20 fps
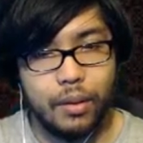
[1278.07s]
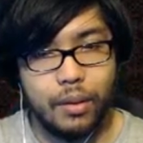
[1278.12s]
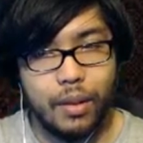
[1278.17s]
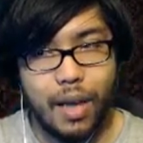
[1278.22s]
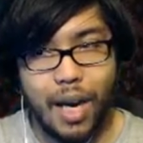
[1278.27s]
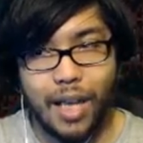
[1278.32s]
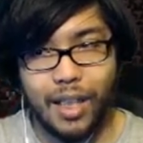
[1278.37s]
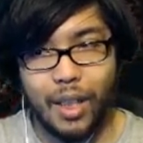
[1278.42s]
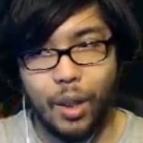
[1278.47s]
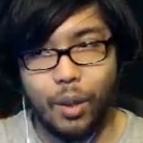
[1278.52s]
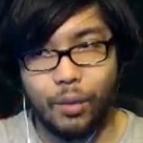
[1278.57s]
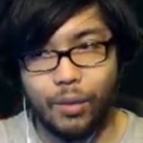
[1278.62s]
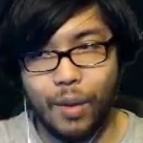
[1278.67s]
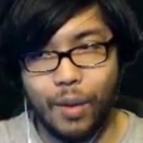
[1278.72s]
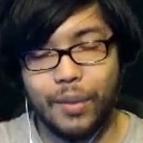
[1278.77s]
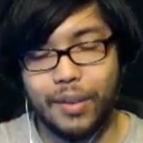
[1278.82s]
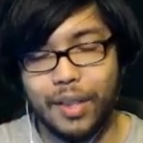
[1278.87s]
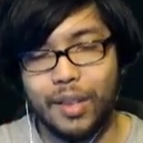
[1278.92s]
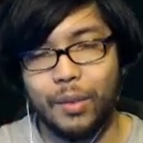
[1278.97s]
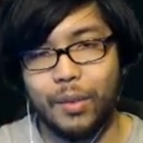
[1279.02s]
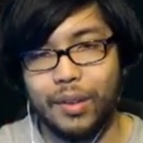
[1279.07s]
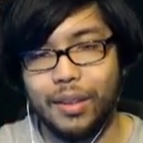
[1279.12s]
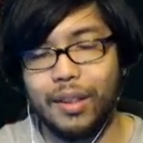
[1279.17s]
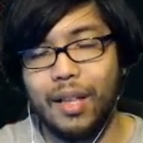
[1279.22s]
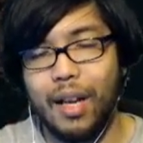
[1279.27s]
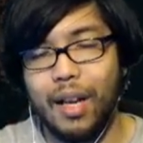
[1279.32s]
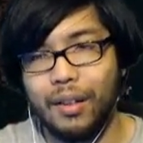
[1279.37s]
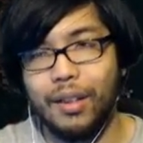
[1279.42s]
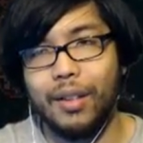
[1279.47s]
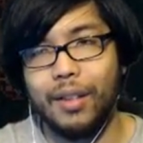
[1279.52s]
I know it represents what
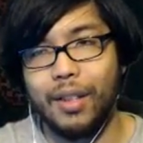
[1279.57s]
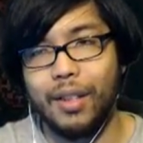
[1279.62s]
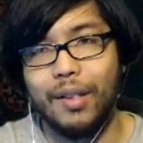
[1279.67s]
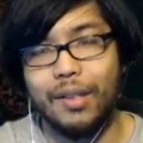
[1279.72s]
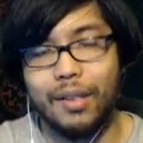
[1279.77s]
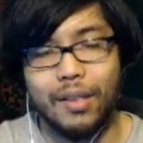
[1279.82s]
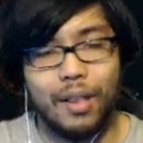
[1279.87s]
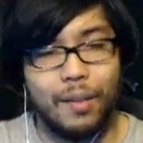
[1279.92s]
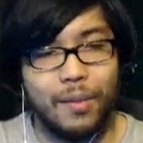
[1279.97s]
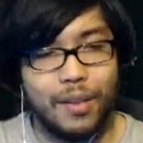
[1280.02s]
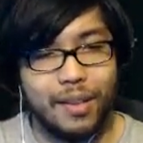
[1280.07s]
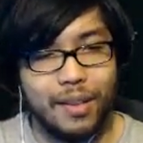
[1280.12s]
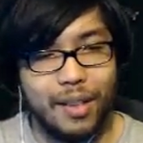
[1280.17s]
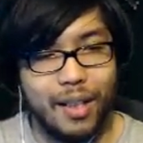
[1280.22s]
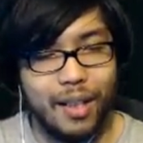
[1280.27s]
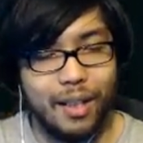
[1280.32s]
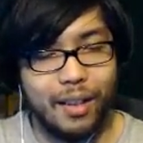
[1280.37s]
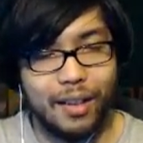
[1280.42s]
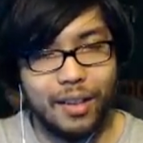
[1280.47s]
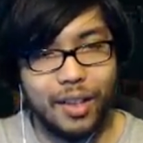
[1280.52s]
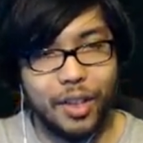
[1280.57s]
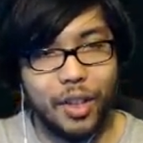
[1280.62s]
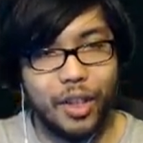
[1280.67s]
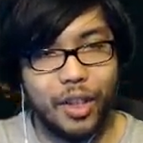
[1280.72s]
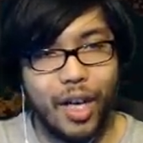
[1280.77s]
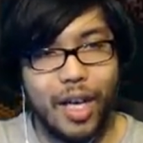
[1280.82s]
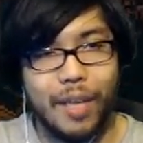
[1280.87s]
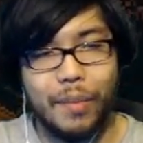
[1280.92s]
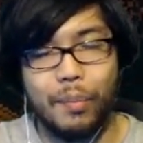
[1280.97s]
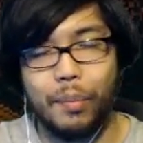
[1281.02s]
gun they're using. I'm just saying it's a
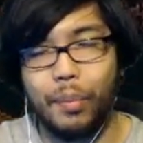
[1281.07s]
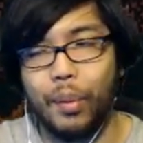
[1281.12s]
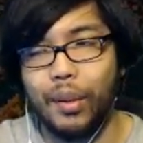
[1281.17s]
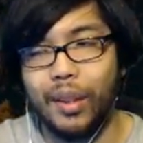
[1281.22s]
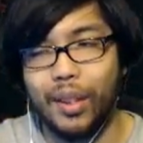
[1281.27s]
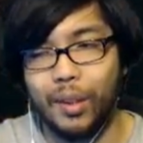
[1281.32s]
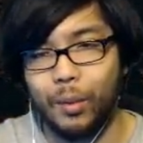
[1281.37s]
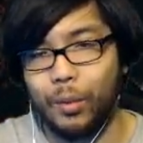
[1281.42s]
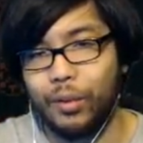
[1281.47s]
giant bullet we're